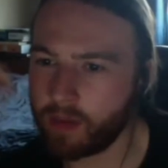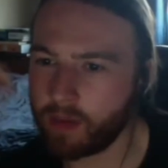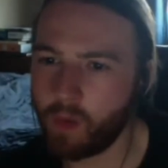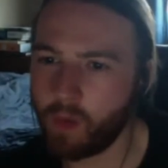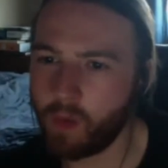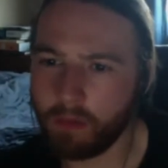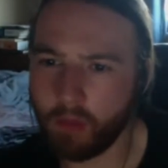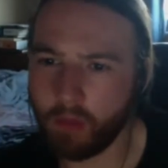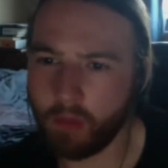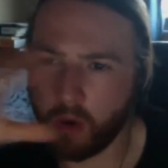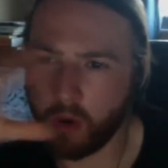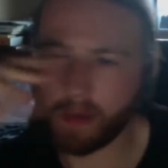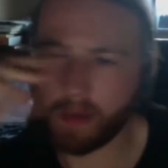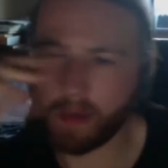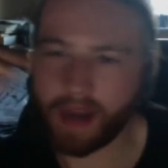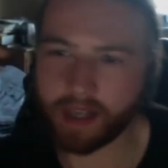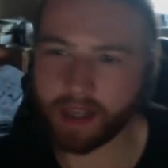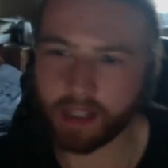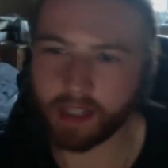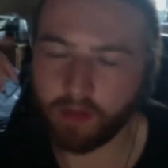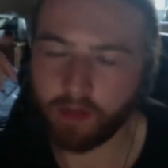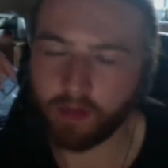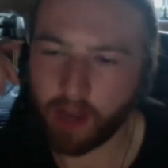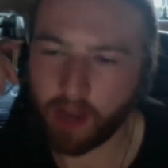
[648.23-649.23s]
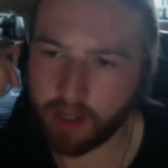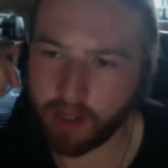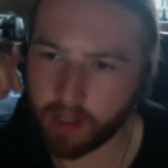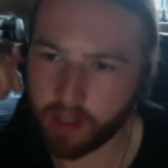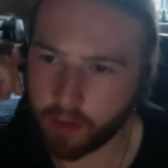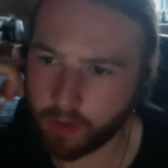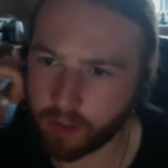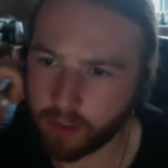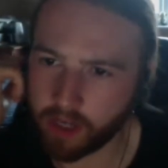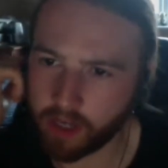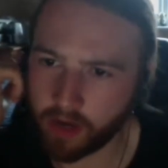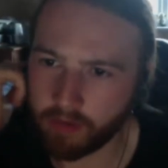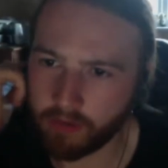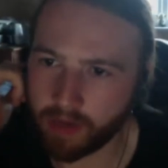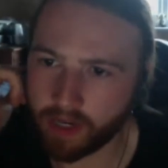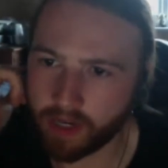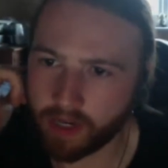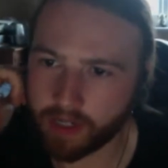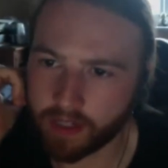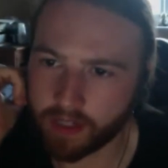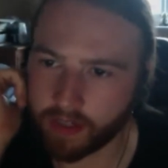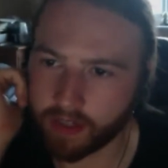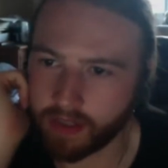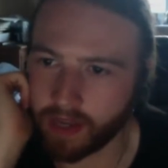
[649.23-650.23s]
more pass of like the audio mix,
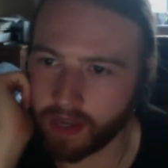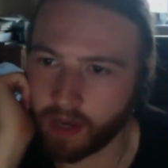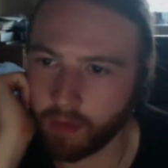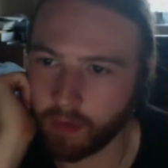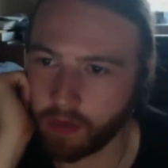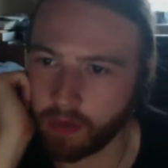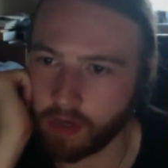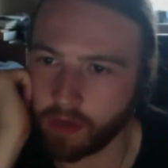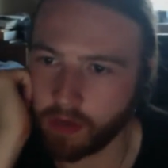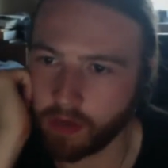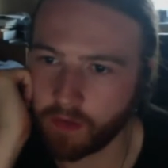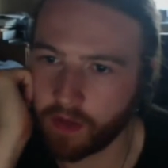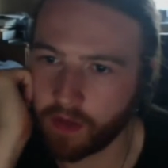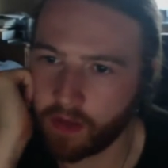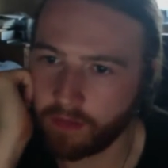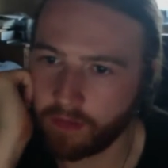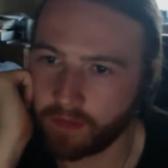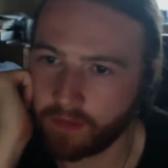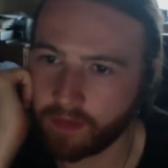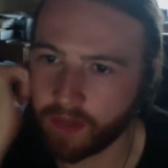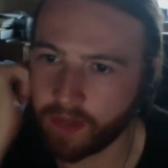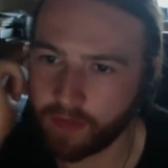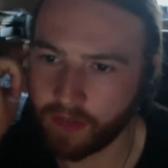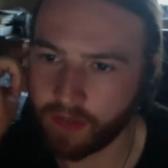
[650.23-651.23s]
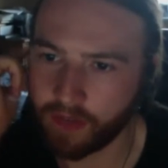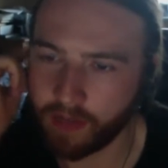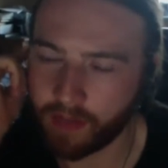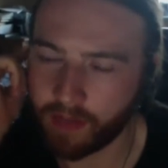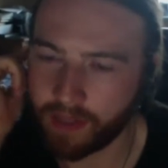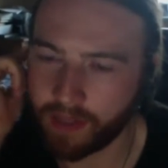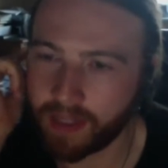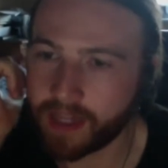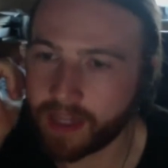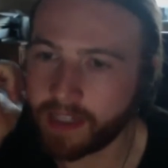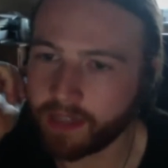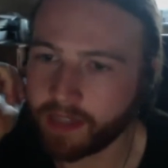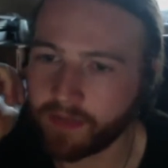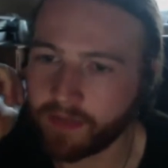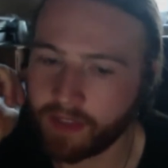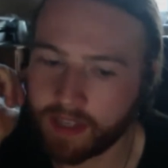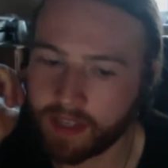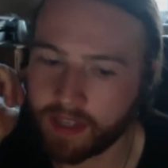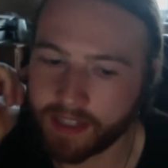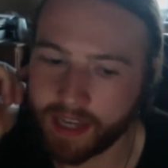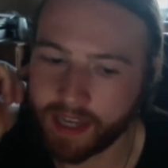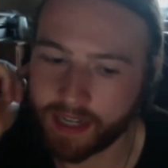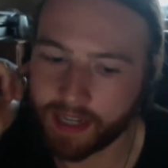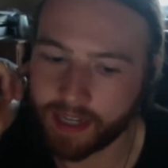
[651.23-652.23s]
I think, would have definitely been needed for this
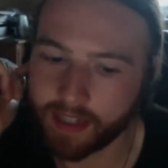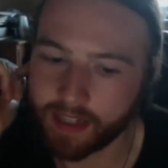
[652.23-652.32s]
edit.